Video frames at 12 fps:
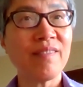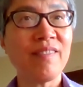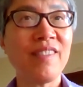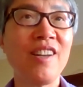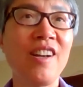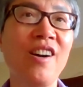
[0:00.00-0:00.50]

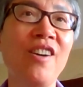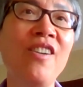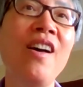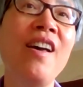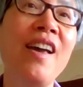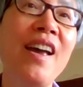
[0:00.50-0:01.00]

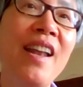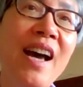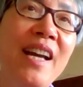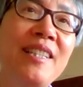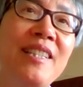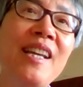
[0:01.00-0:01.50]
and
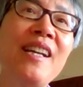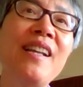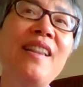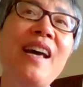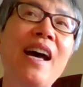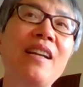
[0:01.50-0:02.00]
I
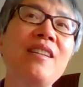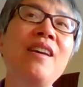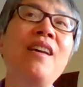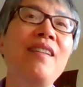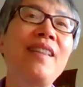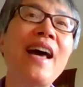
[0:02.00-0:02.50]
think that
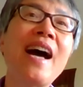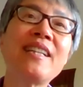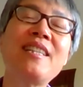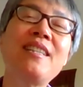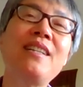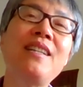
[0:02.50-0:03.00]

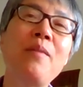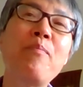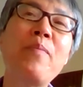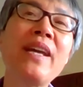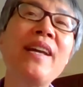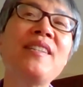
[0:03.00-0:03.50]
that's the
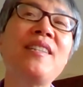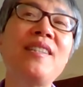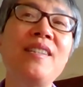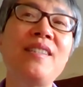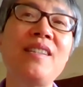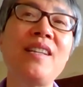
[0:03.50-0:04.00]
biggest
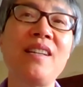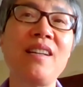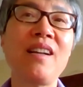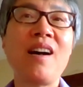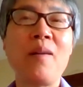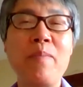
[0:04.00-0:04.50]

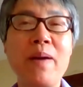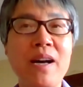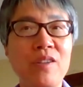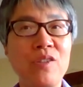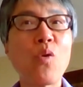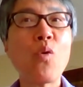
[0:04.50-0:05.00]
thing
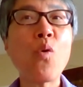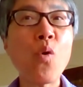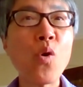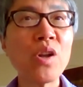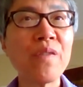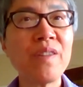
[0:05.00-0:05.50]
about
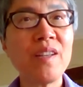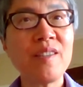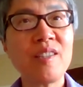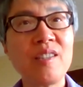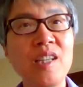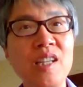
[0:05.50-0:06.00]
all of
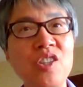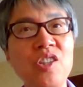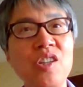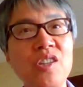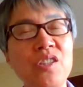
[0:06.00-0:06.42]
this teaching.